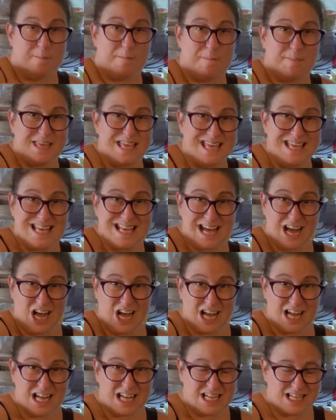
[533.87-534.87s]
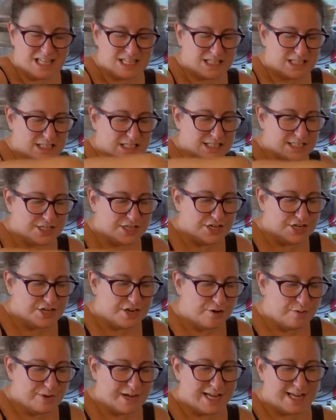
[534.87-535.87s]
because you
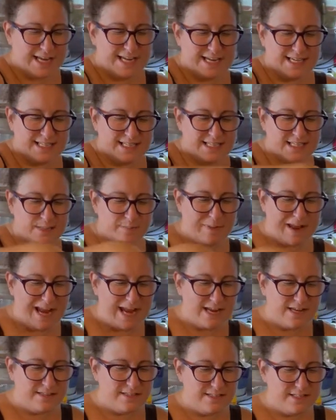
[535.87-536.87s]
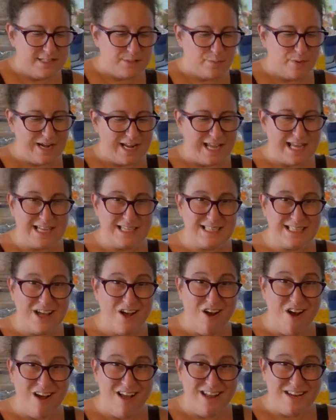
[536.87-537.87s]
know what expands when it gets
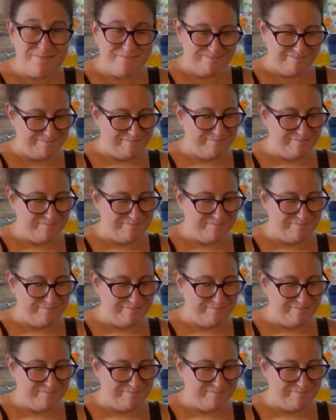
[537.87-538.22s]
hot?